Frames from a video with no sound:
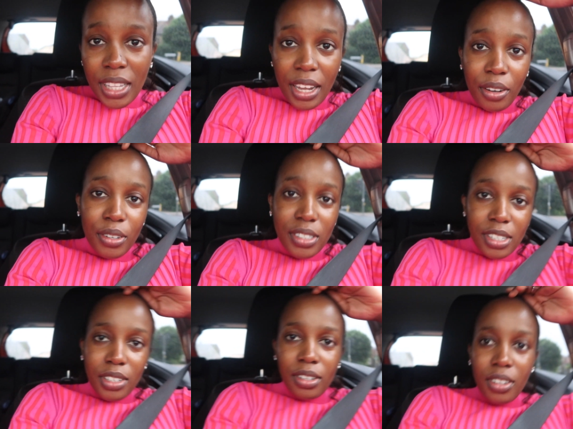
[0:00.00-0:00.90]
there
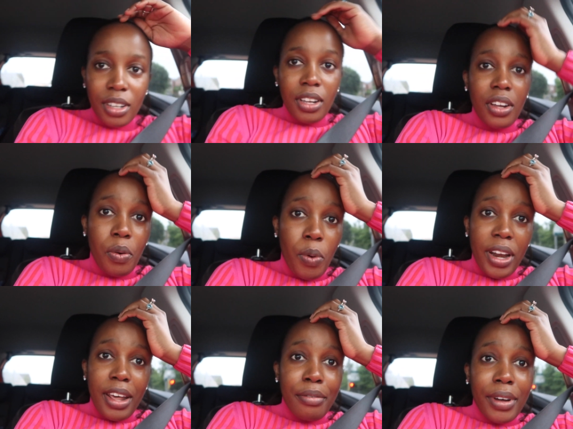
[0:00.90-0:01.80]
until
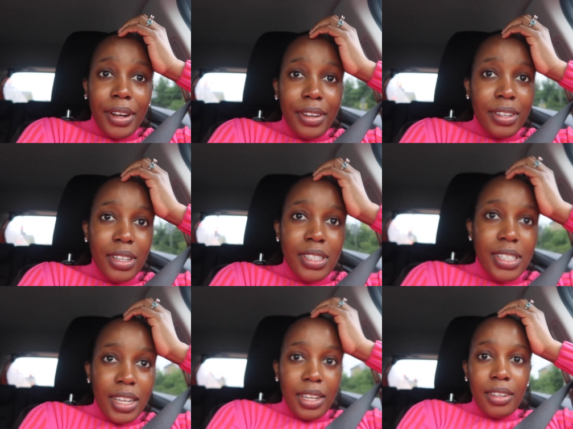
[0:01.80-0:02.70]
whenever they
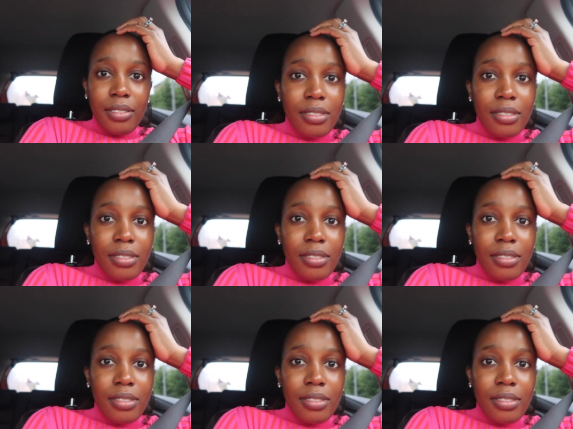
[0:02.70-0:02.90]
say